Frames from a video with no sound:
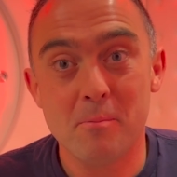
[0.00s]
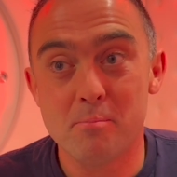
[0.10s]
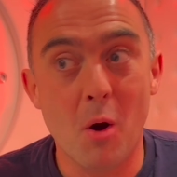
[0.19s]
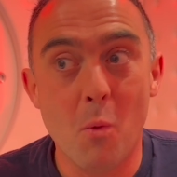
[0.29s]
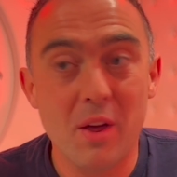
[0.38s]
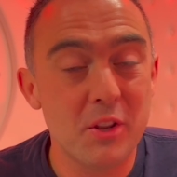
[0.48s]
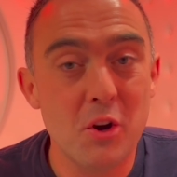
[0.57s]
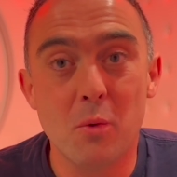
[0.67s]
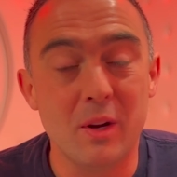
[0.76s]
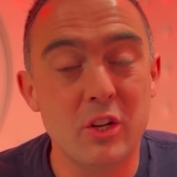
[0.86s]
But with
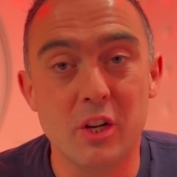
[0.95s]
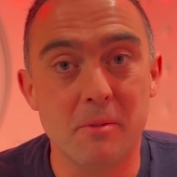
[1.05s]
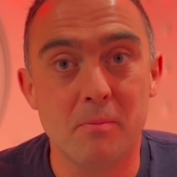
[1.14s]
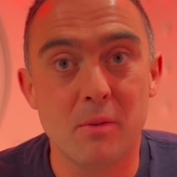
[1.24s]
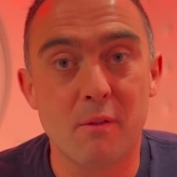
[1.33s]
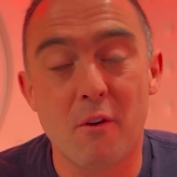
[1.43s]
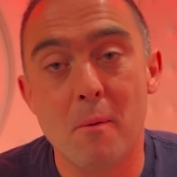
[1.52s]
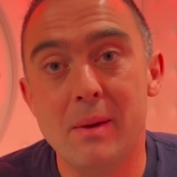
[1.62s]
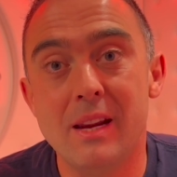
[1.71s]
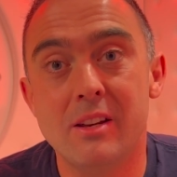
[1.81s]
Norwegian, for
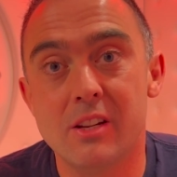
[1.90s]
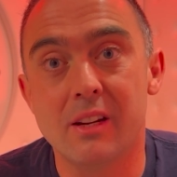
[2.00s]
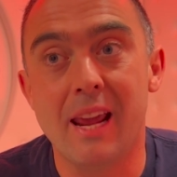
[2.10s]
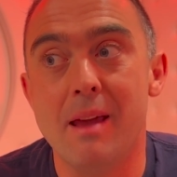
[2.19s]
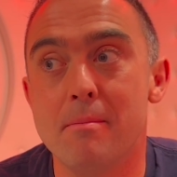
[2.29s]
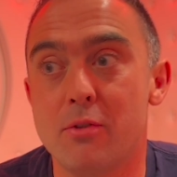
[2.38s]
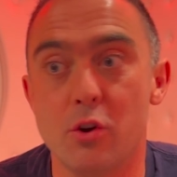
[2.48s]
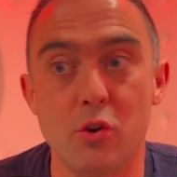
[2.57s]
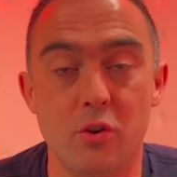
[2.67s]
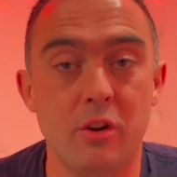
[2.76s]
me to get
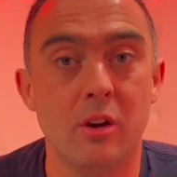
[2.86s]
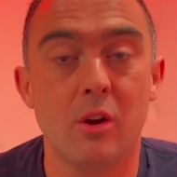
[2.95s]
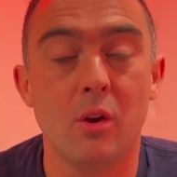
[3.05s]
through